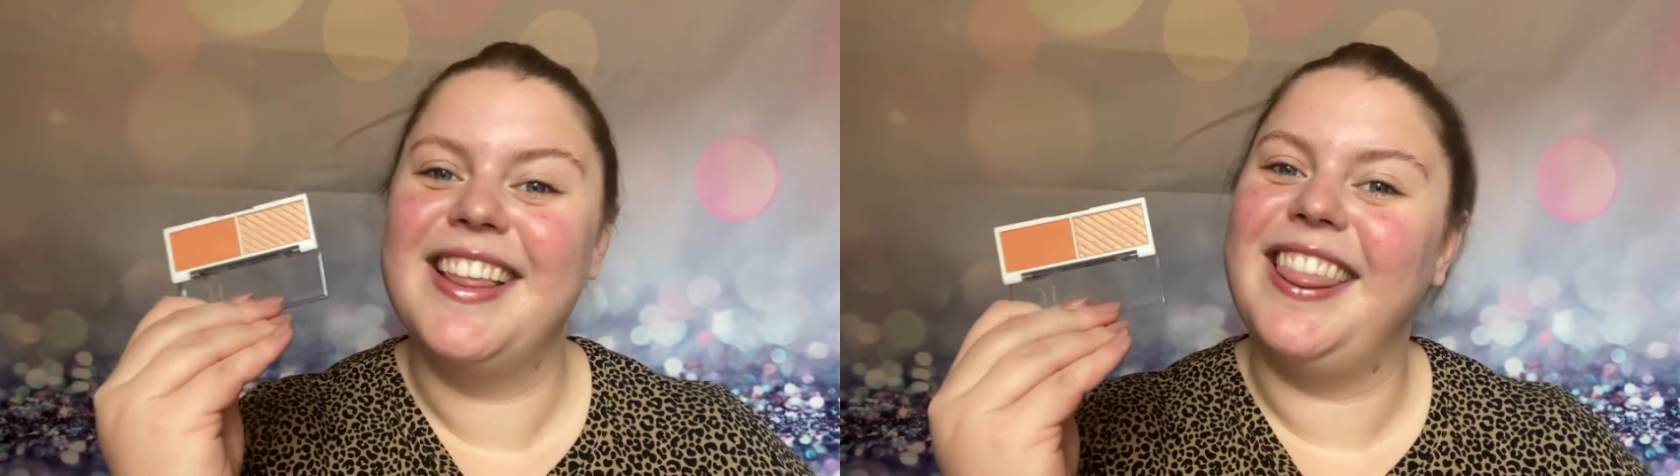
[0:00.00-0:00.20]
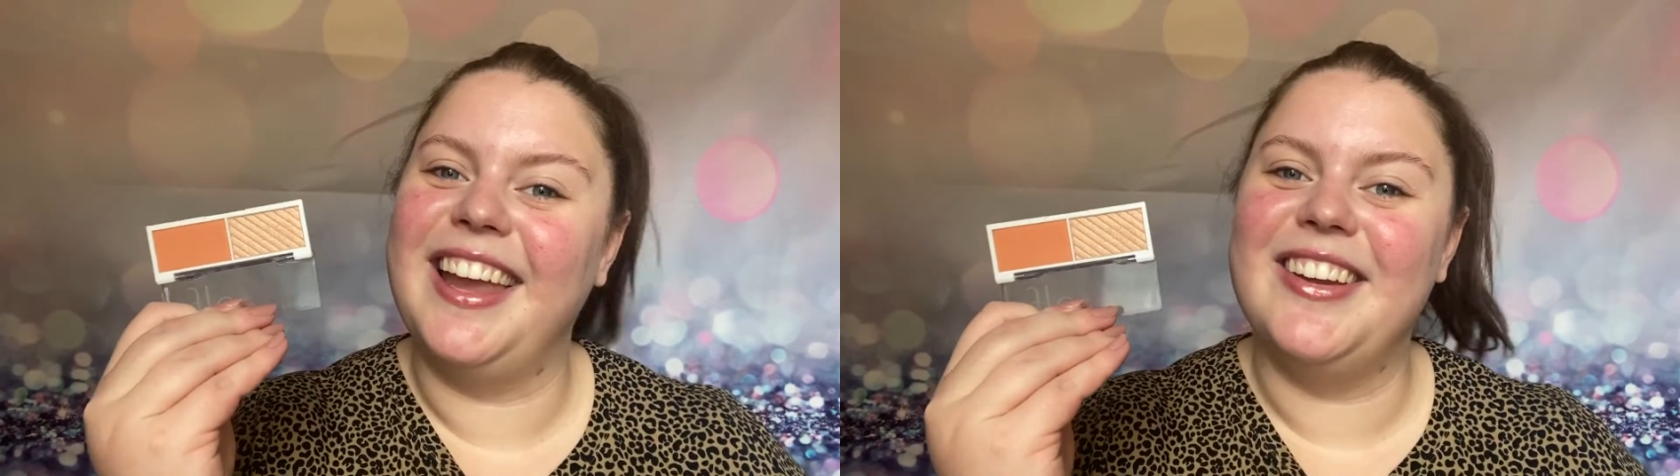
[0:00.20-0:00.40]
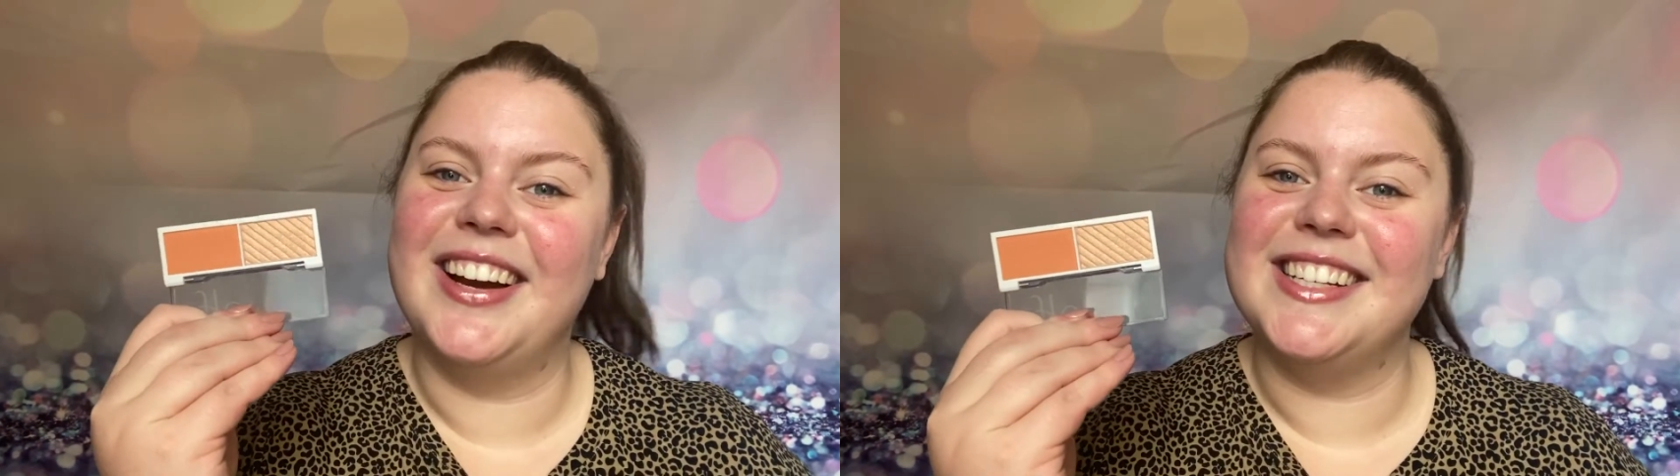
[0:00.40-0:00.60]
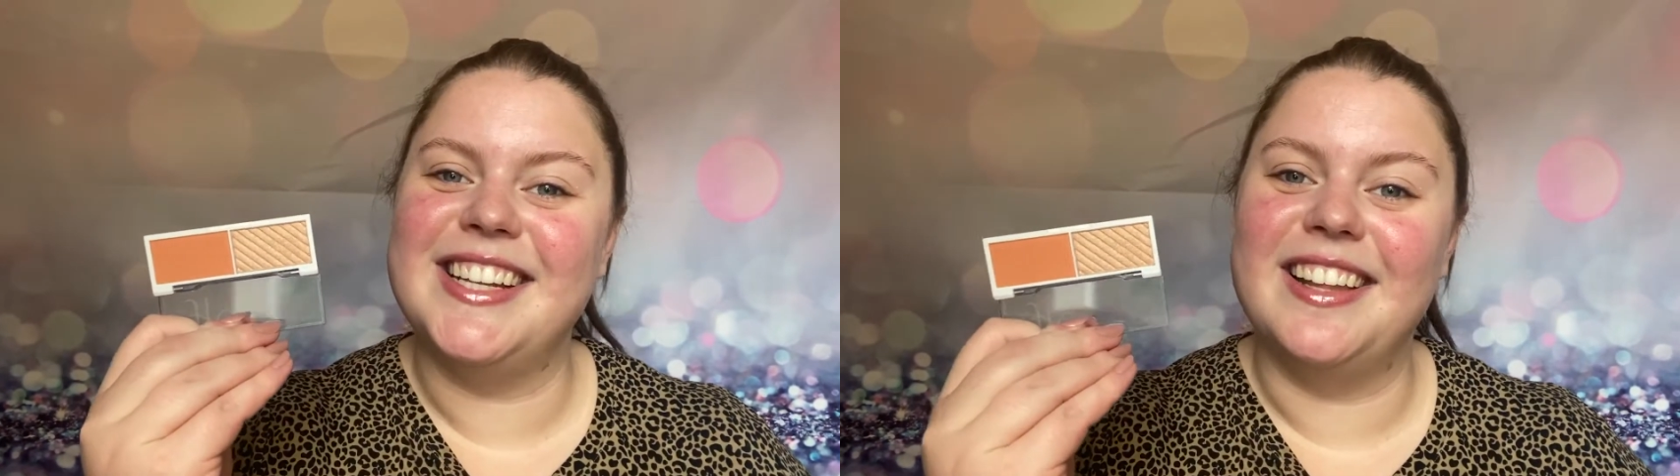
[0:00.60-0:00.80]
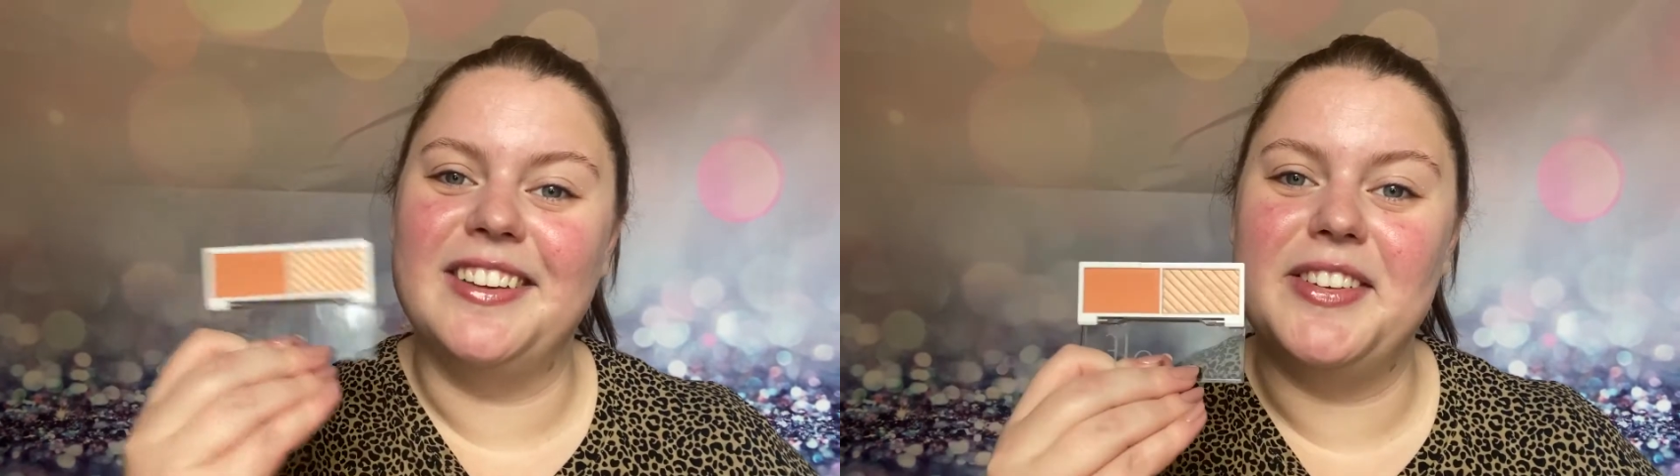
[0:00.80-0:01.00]
Thank you, Auntie, I
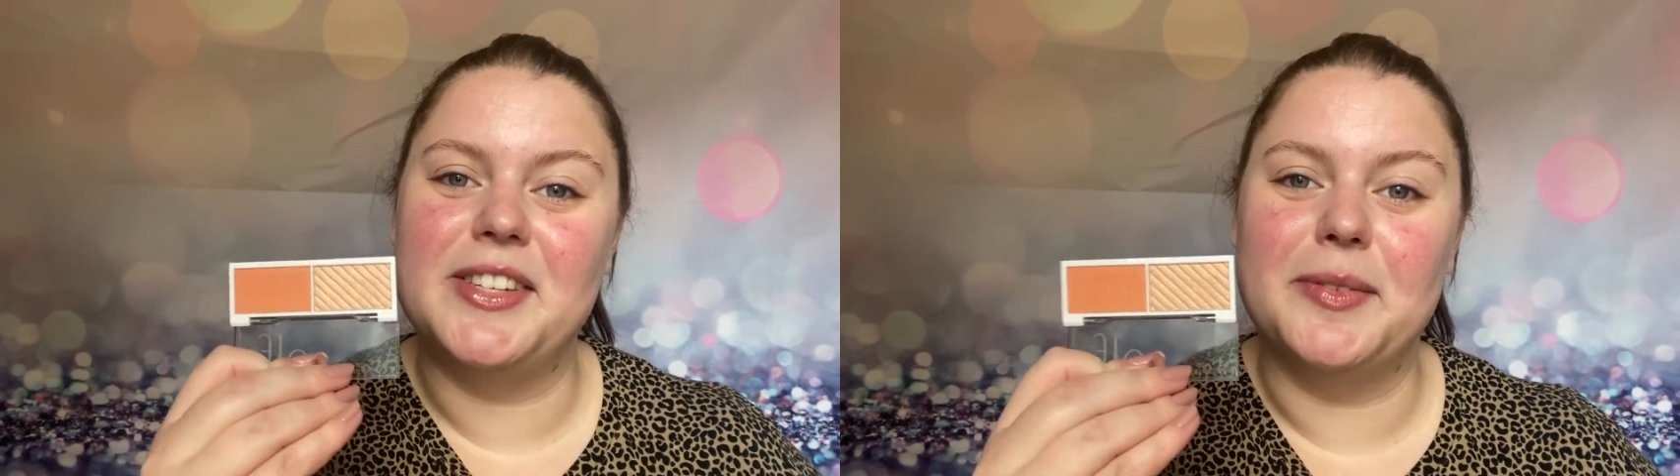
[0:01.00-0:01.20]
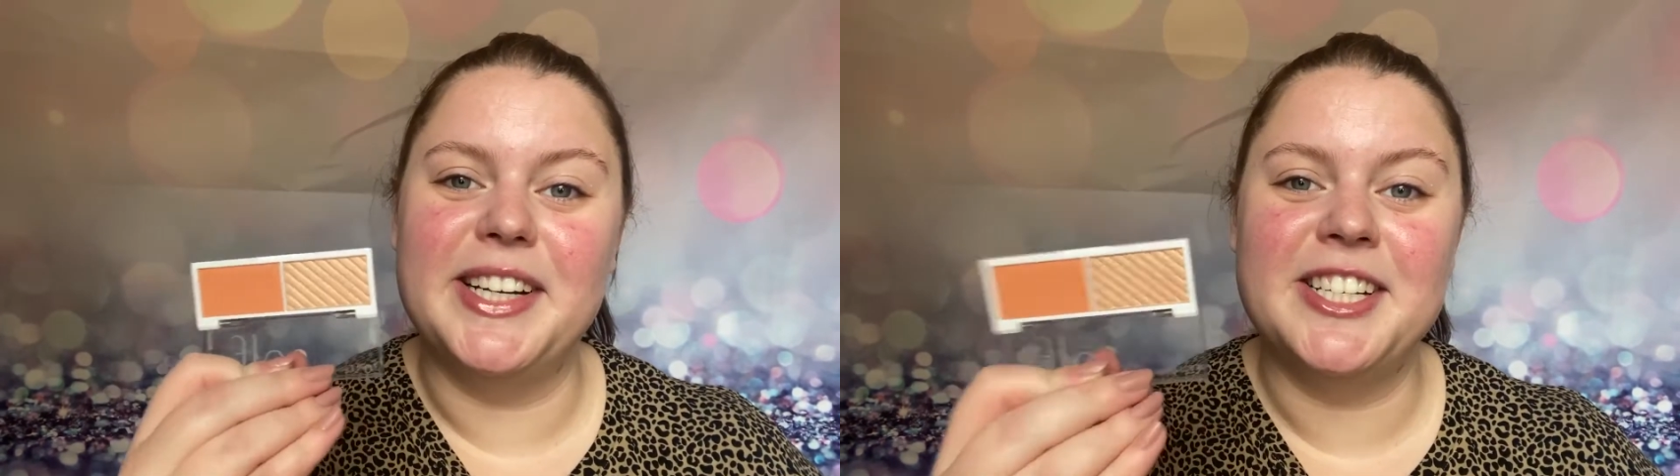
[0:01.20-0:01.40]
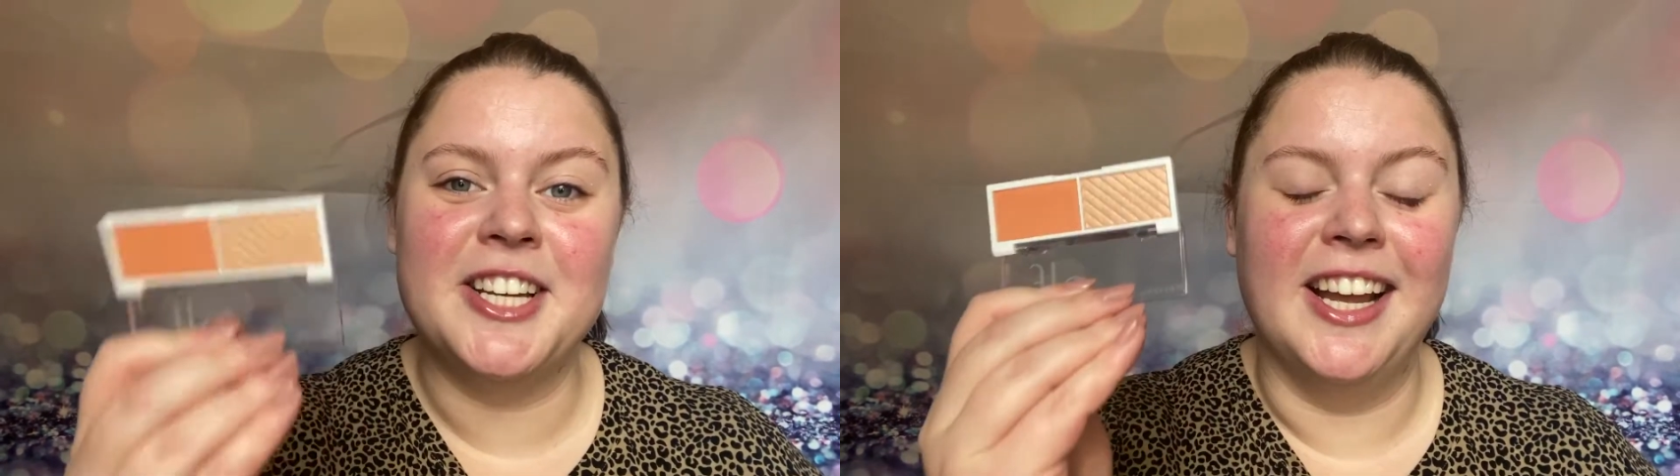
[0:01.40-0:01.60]
love you so much.